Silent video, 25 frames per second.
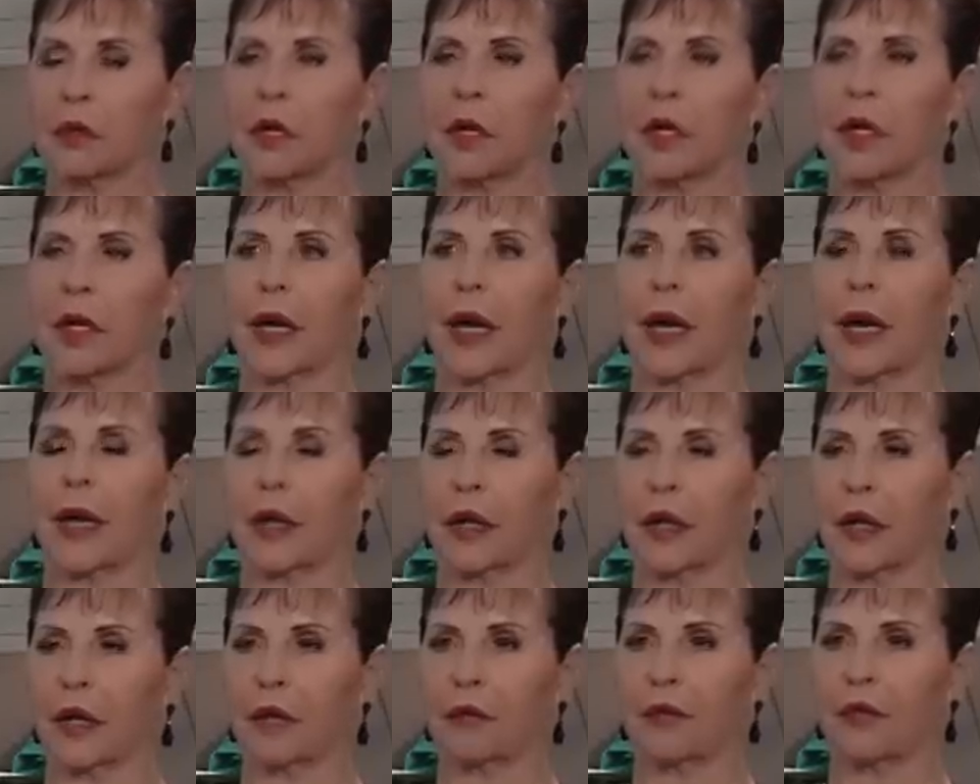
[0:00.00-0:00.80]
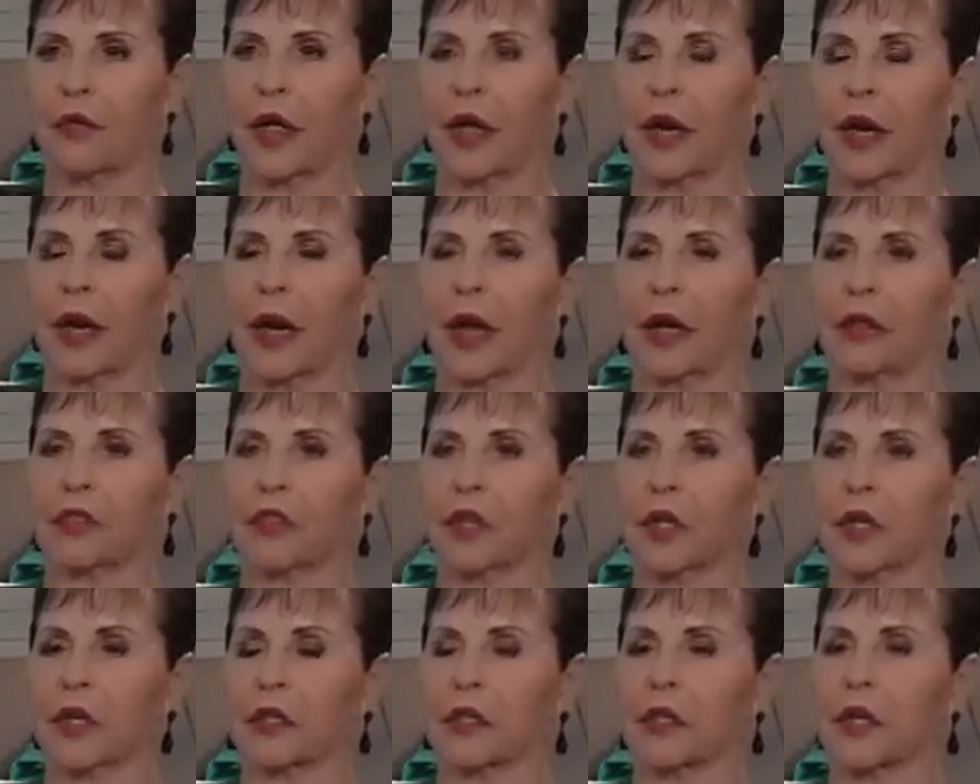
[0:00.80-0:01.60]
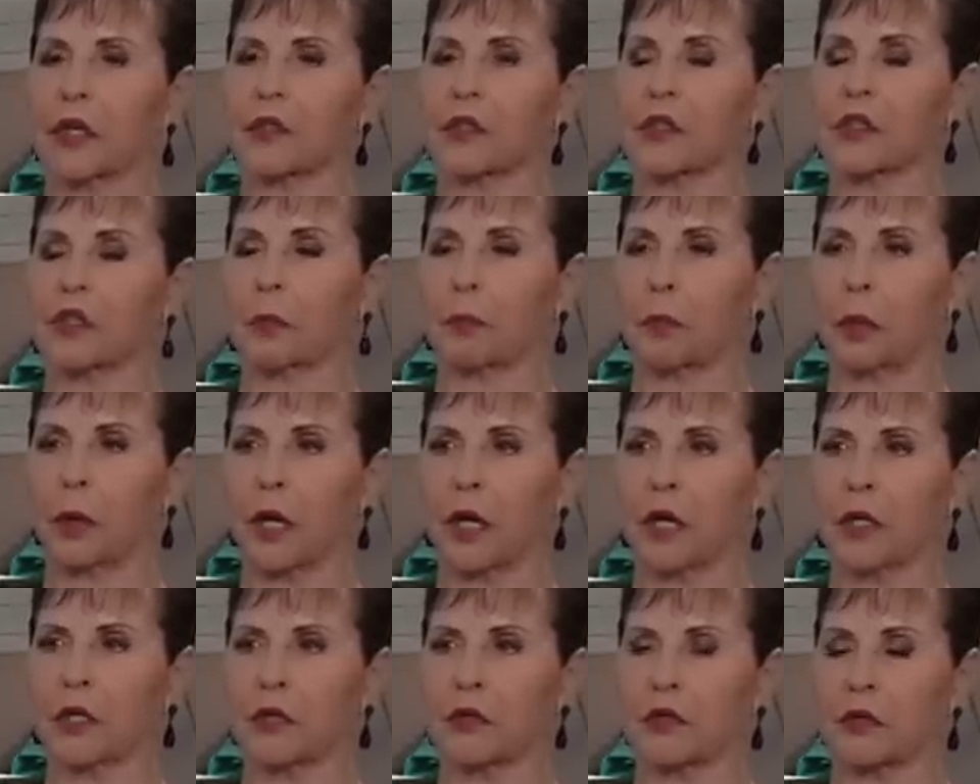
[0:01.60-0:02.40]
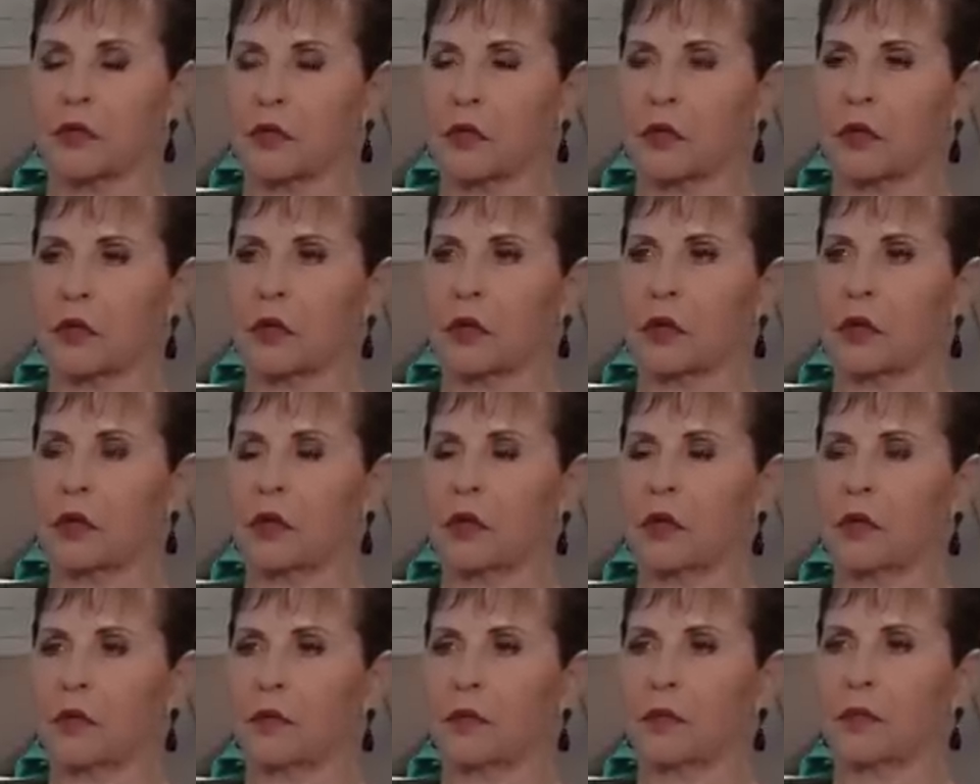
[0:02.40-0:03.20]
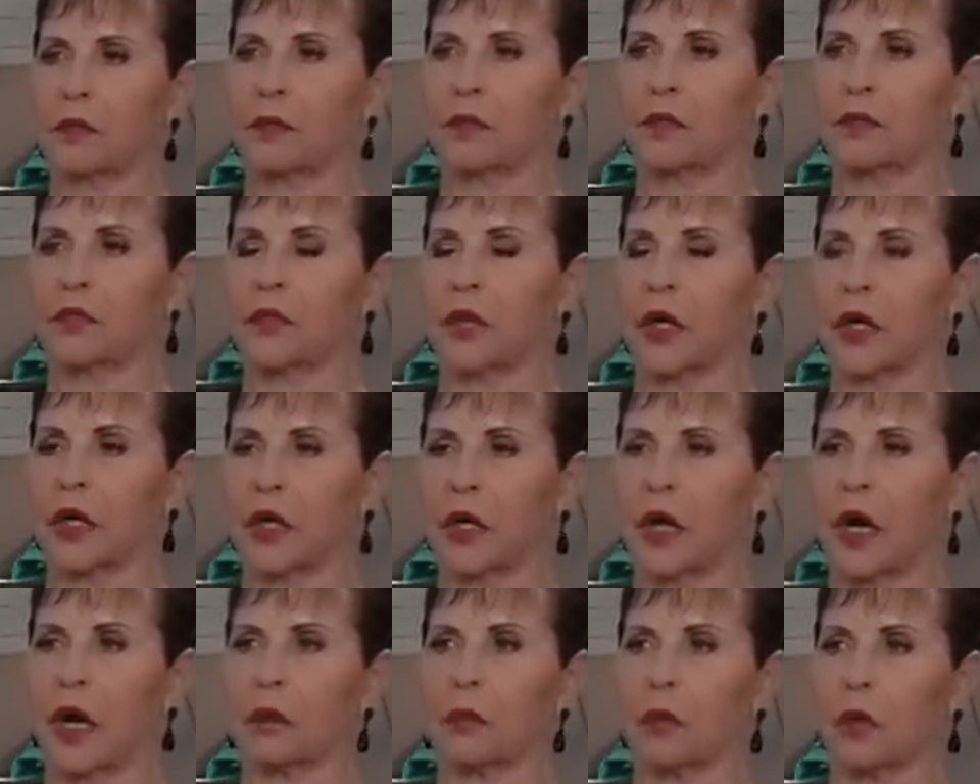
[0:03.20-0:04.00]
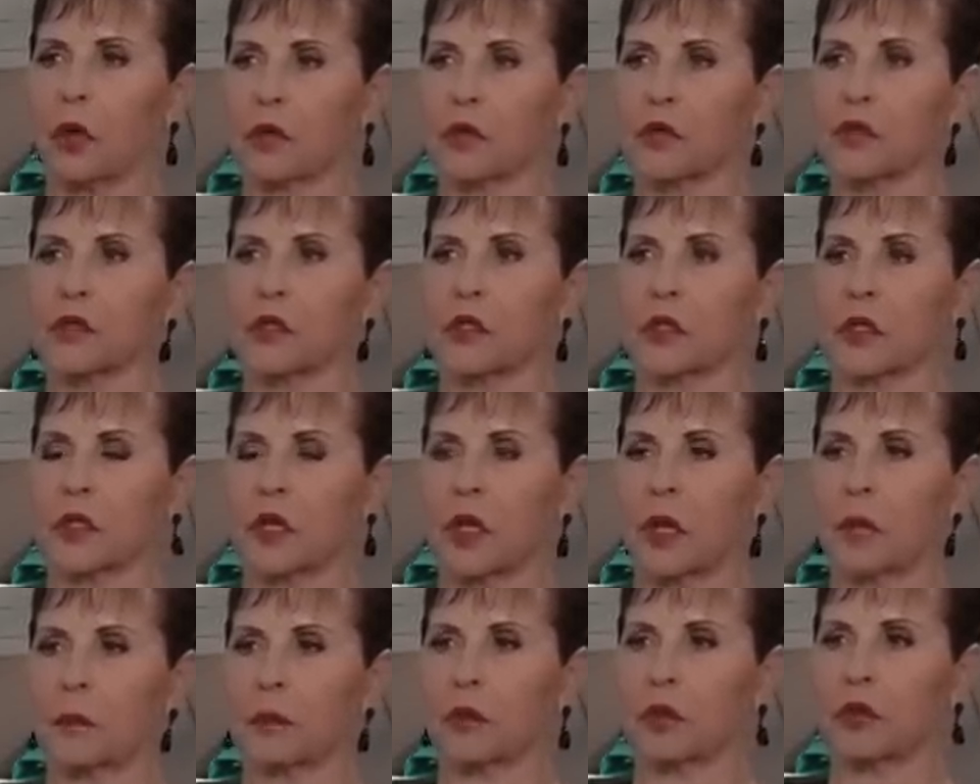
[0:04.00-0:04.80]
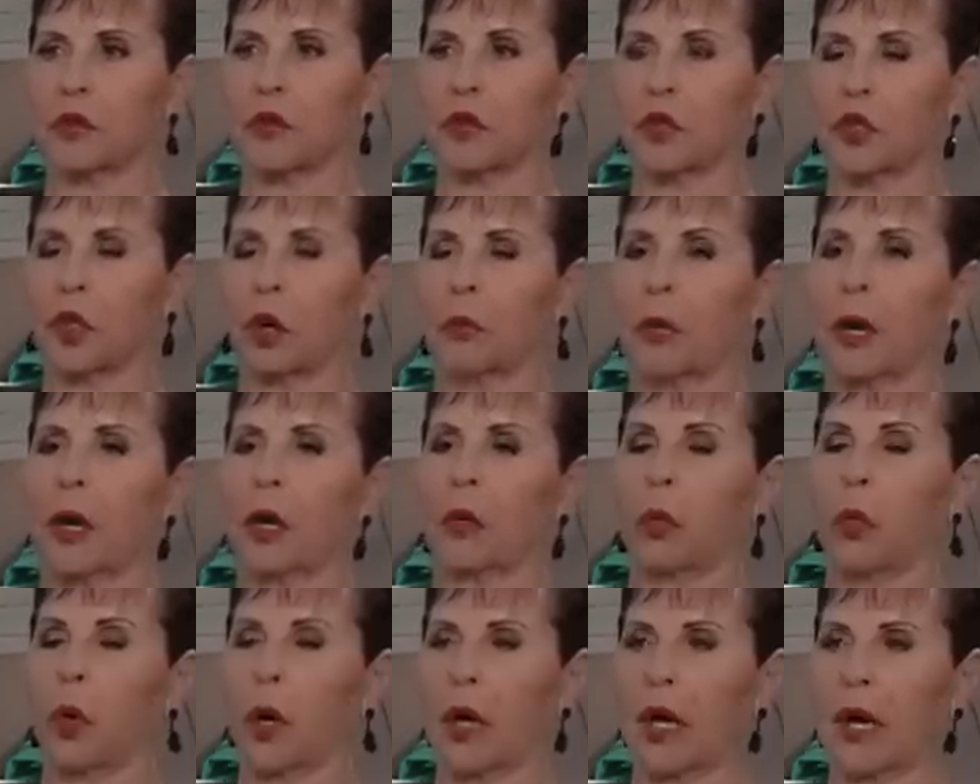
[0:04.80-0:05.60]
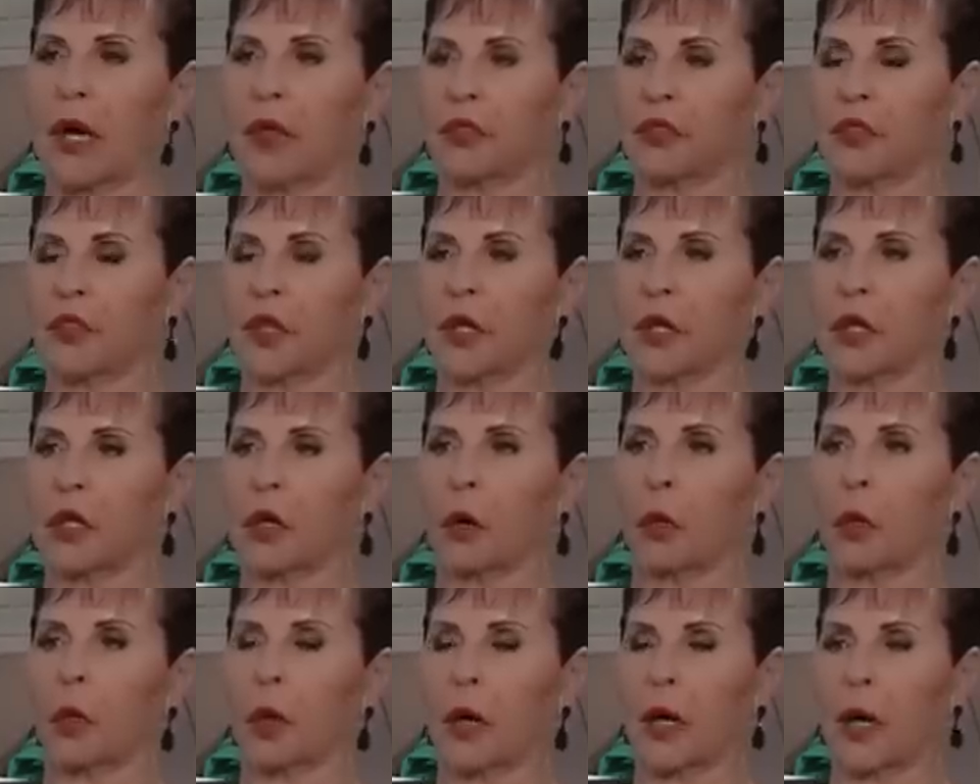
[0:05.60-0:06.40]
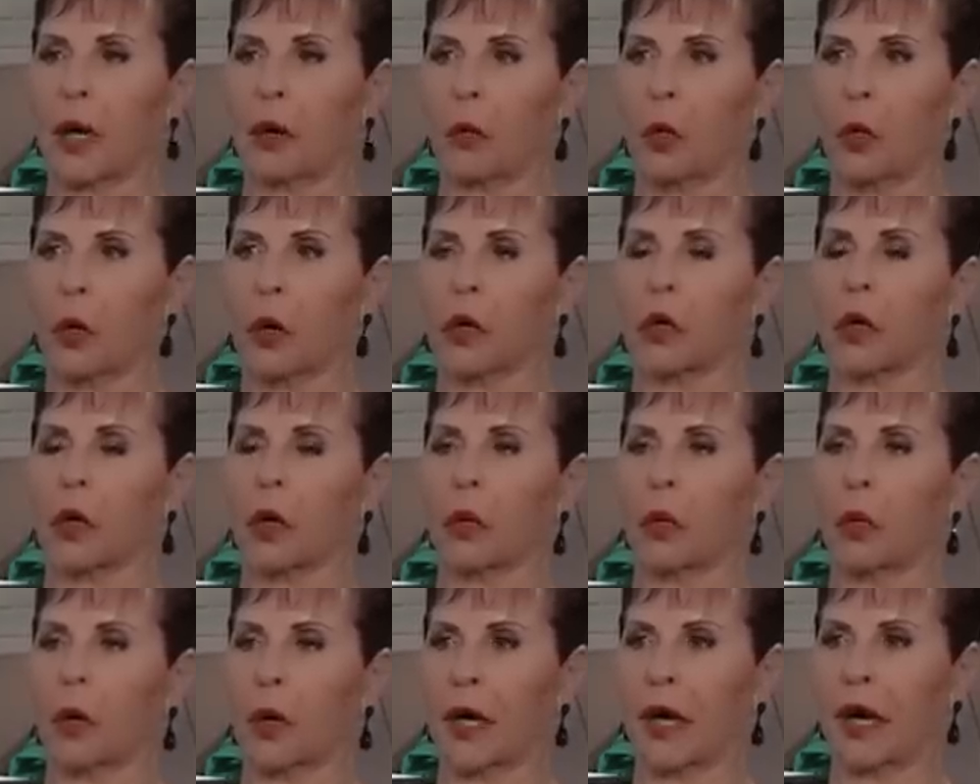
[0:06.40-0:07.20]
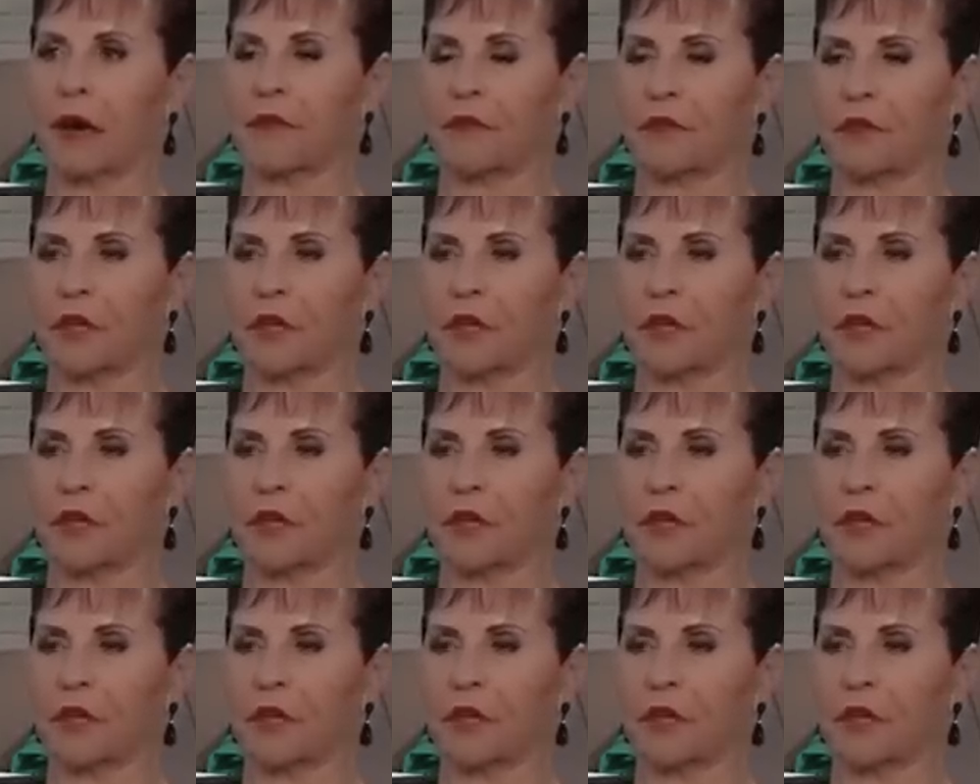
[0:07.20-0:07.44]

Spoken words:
And I love that. And I think that's the place that God wants us to come to, that no matter what I think or what I want or what I